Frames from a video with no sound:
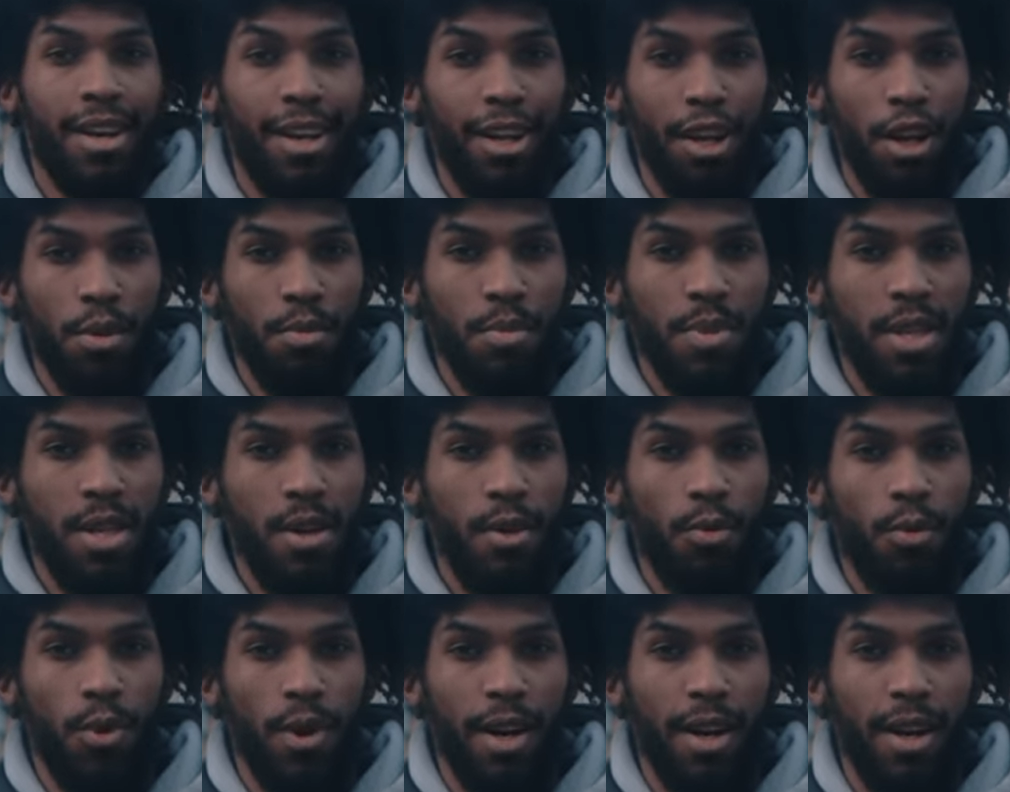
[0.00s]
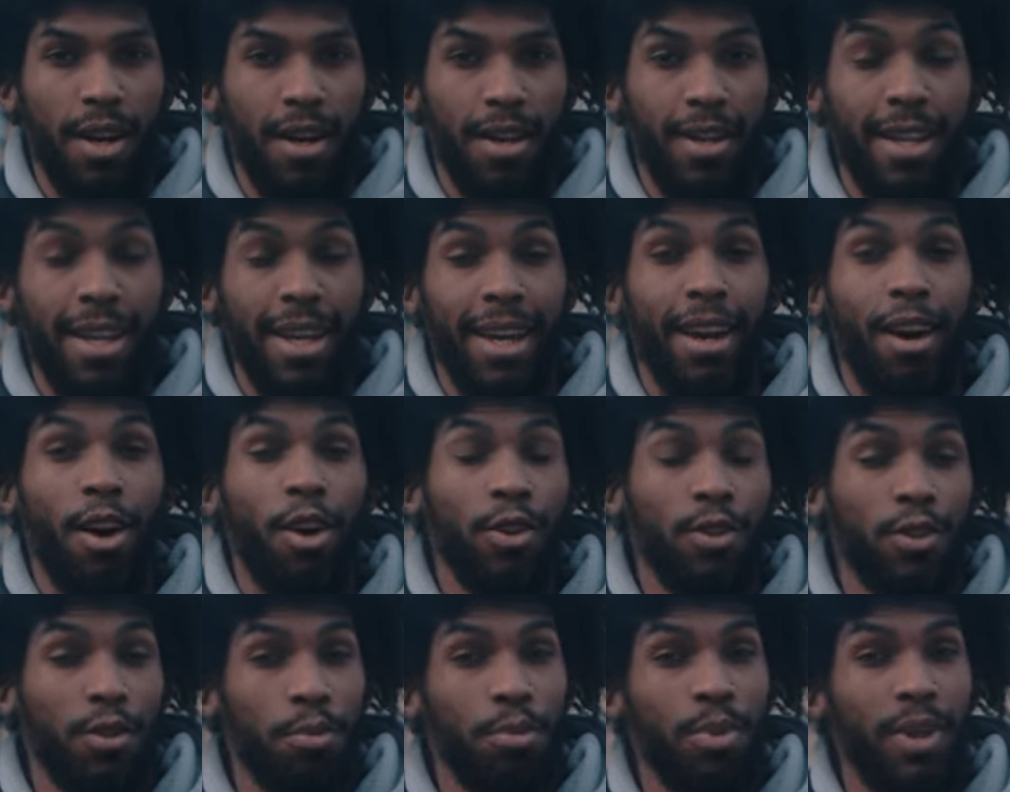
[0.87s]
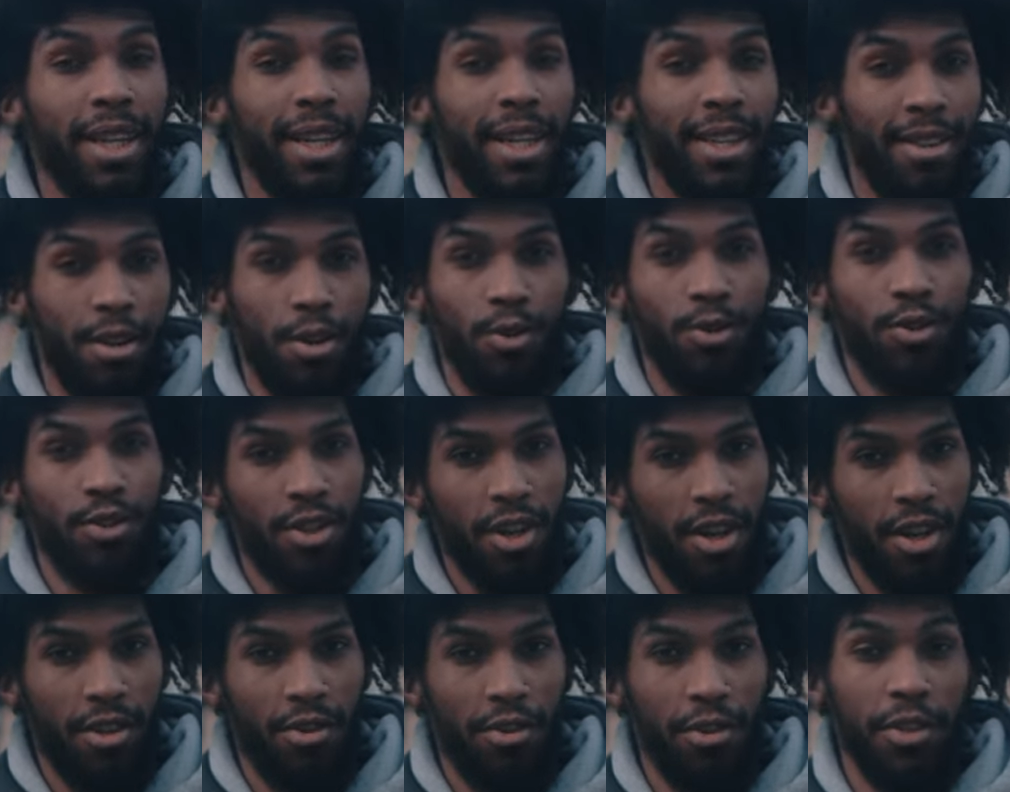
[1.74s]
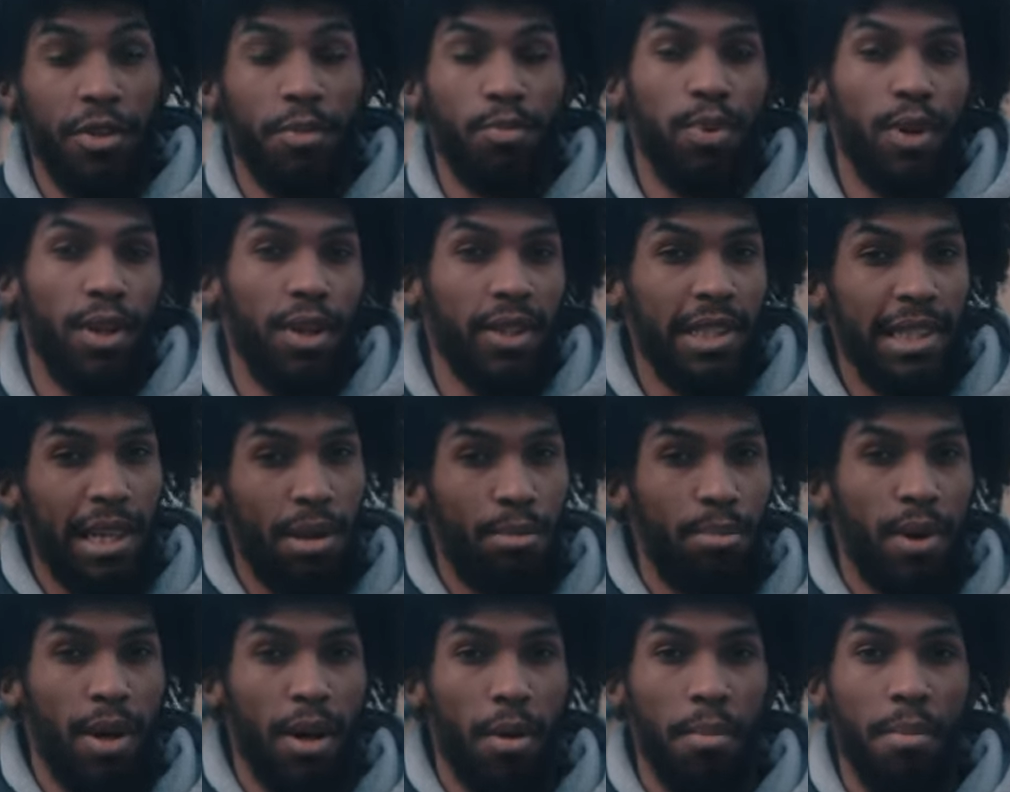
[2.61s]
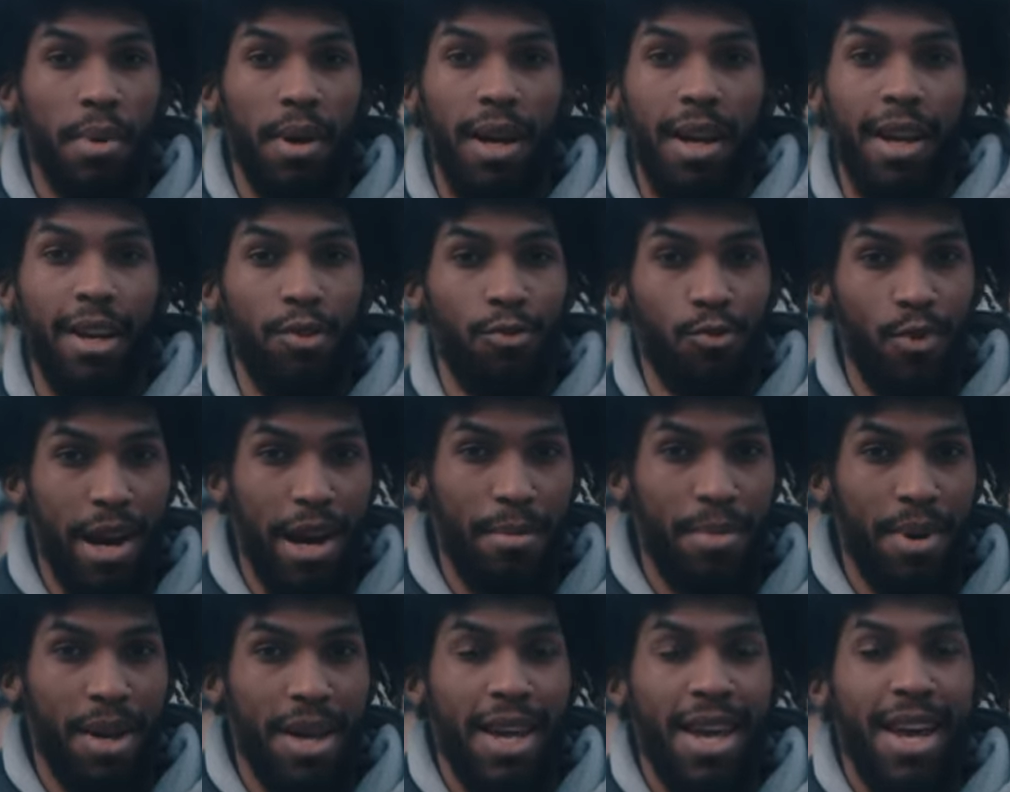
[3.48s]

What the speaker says: clubs where they also play those genres plus hip hop and rap,